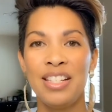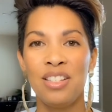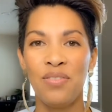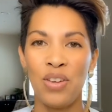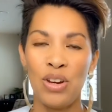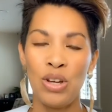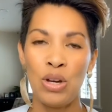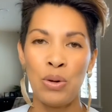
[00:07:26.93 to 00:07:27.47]

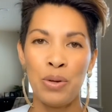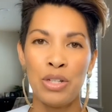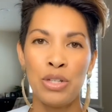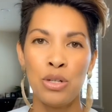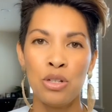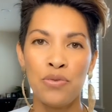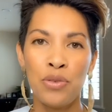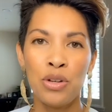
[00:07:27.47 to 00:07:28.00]
video was
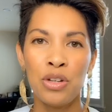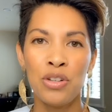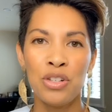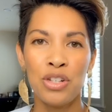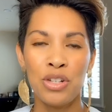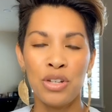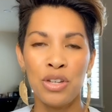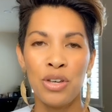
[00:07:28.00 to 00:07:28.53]
useful
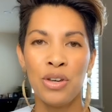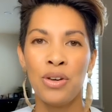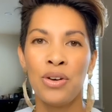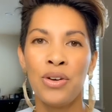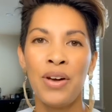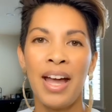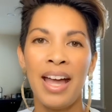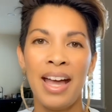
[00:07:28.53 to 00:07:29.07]
to
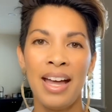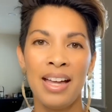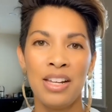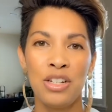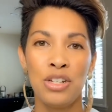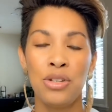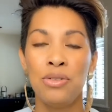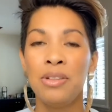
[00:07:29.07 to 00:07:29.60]
you
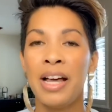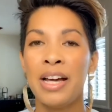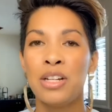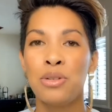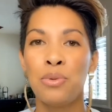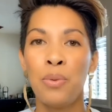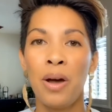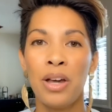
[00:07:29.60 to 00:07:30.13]
and you
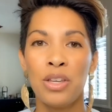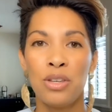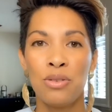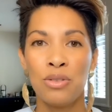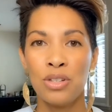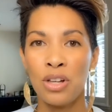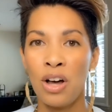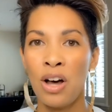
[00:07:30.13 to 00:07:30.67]
liked what you
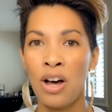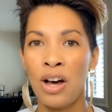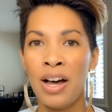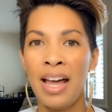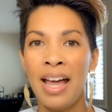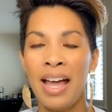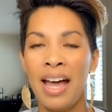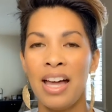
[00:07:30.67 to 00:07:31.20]
saw
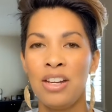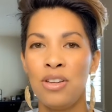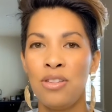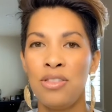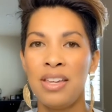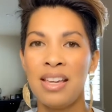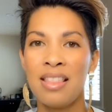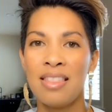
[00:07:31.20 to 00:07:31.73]
and you
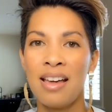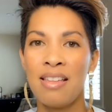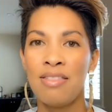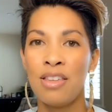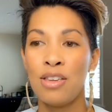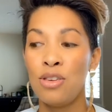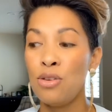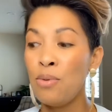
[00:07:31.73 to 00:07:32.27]
think that
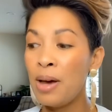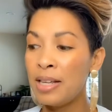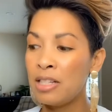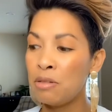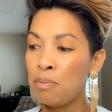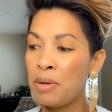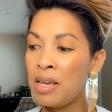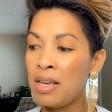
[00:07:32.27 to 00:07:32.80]
the
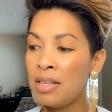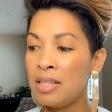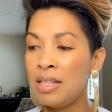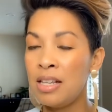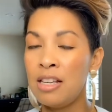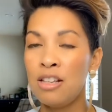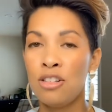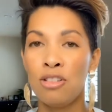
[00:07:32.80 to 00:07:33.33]

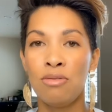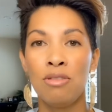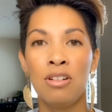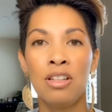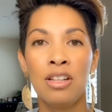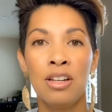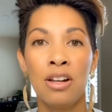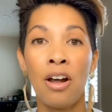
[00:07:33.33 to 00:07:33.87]
USB-C is a
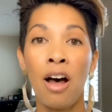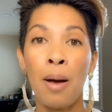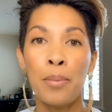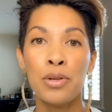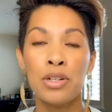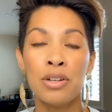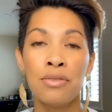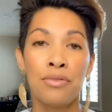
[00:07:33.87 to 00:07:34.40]
really good
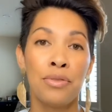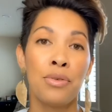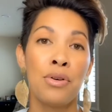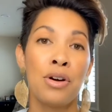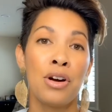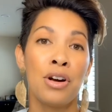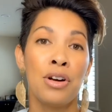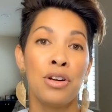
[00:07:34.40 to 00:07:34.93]
option
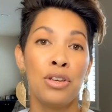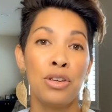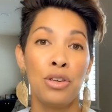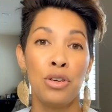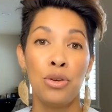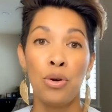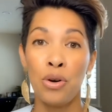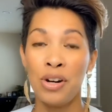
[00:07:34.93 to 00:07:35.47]
for
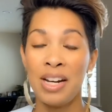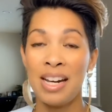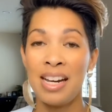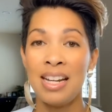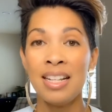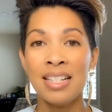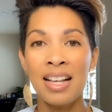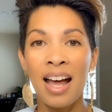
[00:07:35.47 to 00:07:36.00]
your
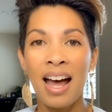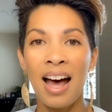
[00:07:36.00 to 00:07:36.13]
needs,